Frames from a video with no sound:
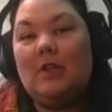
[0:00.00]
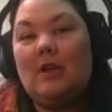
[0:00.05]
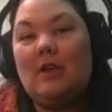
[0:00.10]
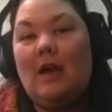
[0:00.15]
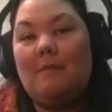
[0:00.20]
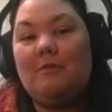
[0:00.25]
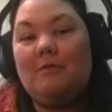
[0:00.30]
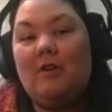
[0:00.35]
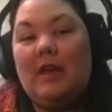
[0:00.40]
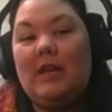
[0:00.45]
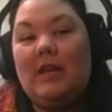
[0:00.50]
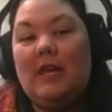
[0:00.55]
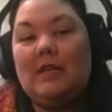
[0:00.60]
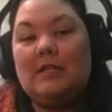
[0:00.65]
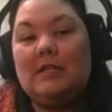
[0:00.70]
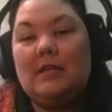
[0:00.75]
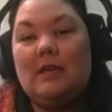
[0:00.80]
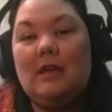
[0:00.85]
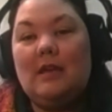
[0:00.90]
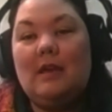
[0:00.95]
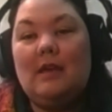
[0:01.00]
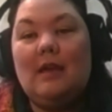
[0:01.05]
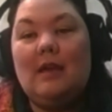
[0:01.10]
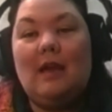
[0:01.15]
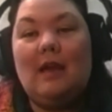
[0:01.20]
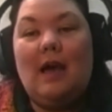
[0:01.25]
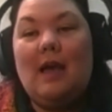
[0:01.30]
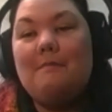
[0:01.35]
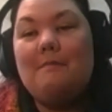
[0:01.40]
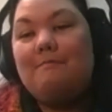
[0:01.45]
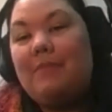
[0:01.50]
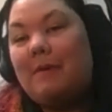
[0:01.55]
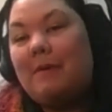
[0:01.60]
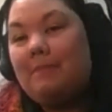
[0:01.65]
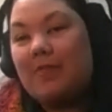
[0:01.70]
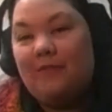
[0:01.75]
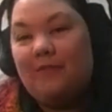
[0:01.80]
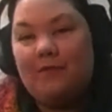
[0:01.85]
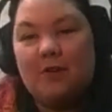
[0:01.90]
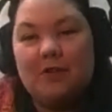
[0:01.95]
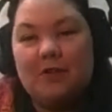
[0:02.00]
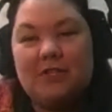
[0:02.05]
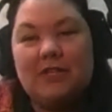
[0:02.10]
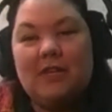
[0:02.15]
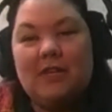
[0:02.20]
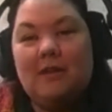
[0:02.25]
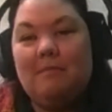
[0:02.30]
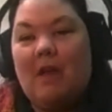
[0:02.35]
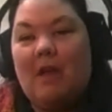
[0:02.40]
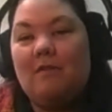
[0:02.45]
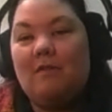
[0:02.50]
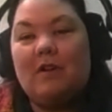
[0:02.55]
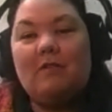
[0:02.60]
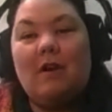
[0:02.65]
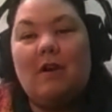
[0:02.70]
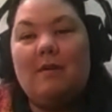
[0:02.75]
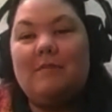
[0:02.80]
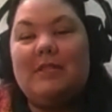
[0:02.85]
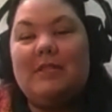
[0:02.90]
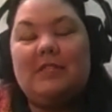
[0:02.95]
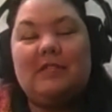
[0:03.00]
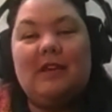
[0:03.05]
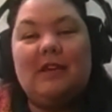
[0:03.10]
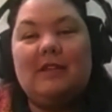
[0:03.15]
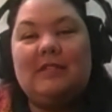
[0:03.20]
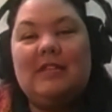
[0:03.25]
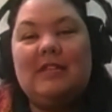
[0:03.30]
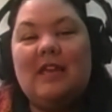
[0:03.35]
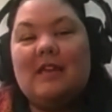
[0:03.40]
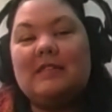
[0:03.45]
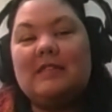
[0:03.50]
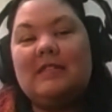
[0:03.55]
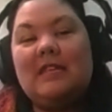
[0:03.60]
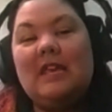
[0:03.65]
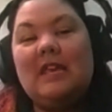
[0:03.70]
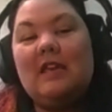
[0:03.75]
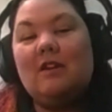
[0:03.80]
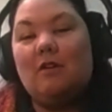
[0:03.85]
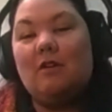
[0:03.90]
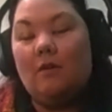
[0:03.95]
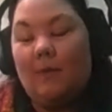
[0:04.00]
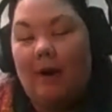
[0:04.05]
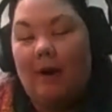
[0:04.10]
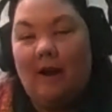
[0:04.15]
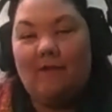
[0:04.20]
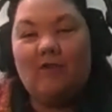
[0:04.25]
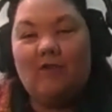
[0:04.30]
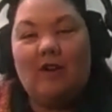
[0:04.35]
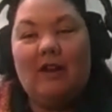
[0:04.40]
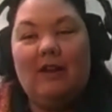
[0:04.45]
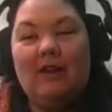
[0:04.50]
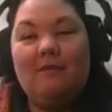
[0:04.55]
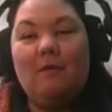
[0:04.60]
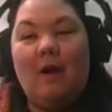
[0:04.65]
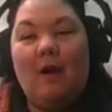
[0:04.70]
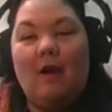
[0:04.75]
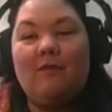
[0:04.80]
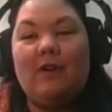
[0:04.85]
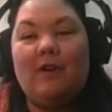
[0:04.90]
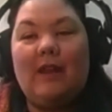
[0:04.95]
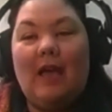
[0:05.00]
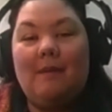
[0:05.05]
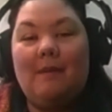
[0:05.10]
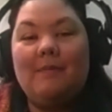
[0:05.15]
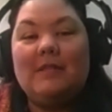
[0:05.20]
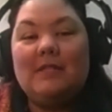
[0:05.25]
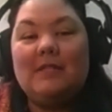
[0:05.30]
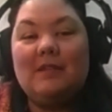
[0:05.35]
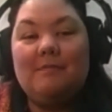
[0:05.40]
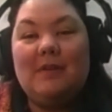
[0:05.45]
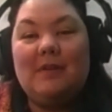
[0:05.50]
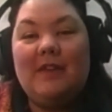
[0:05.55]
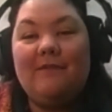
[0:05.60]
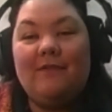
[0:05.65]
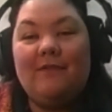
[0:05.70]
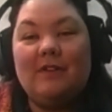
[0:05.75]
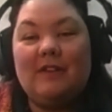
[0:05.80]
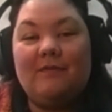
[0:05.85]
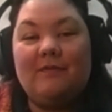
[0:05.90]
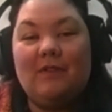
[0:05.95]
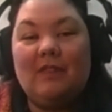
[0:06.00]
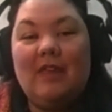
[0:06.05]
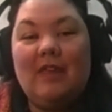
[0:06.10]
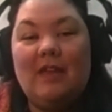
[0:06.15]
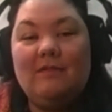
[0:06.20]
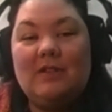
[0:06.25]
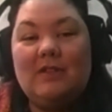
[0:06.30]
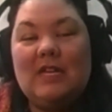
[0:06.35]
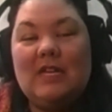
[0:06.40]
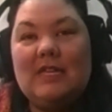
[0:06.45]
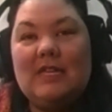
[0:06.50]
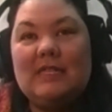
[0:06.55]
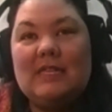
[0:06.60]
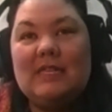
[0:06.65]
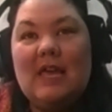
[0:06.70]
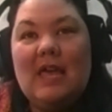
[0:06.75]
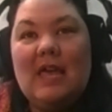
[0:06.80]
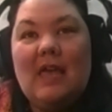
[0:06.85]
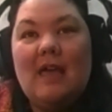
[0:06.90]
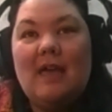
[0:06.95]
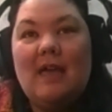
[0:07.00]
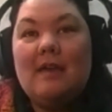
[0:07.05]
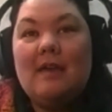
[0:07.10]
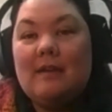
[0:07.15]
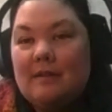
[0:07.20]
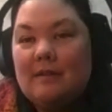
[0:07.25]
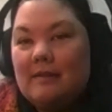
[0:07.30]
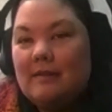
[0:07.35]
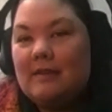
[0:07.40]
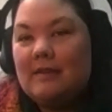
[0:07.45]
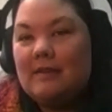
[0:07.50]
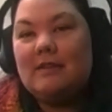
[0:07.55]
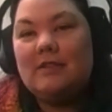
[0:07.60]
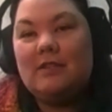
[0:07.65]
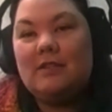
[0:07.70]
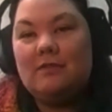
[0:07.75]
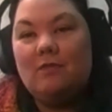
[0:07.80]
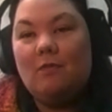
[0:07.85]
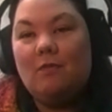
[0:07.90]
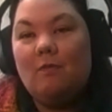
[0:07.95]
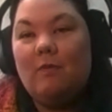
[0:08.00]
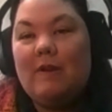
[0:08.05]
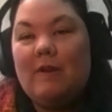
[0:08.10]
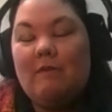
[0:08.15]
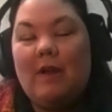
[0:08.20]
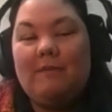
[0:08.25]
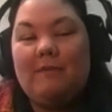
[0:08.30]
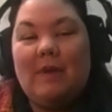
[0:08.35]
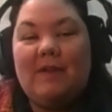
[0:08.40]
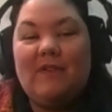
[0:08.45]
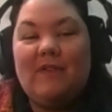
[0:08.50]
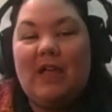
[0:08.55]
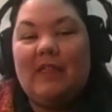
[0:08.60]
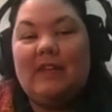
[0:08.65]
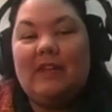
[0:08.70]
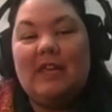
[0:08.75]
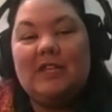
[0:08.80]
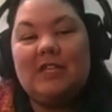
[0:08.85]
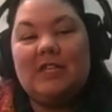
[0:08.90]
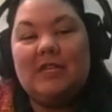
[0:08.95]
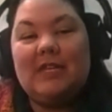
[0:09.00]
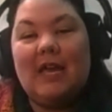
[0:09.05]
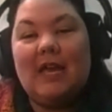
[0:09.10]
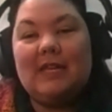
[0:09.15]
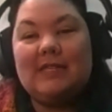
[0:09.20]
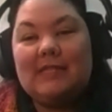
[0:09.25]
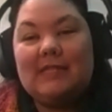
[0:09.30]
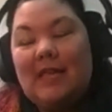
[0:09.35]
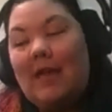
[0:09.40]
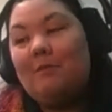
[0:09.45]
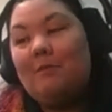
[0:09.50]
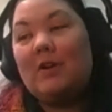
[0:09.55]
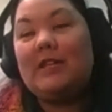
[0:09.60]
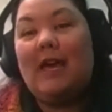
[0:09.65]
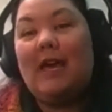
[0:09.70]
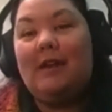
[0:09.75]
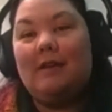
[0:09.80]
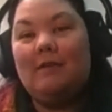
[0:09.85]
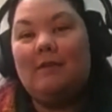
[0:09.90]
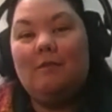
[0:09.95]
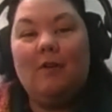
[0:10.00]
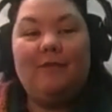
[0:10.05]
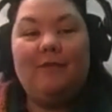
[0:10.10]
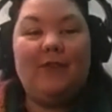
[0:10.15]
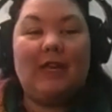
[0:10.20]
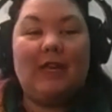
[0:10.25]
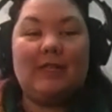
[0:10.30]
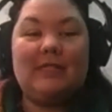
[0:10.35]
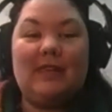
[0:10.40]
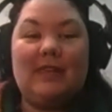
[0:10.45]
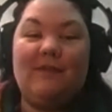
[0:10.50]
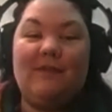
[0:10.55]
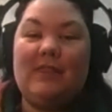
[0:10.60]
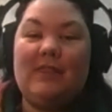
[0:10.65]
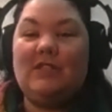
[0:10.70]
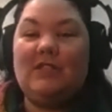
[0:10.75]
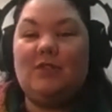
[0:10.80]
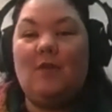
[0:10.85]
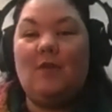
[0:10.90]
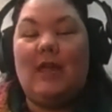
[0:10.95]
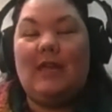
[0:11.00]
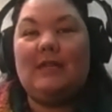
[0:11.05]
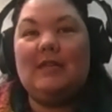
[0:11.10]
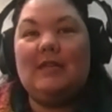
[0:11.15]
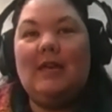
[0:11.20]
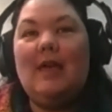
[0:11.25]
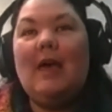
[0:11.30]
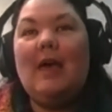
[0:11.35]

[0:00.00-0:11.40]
upgrade it? I bump the version in my requirements.txt or wherever it happens to be for different languages, rerun my validation tests, and we're done. We're fixed. Everything's great.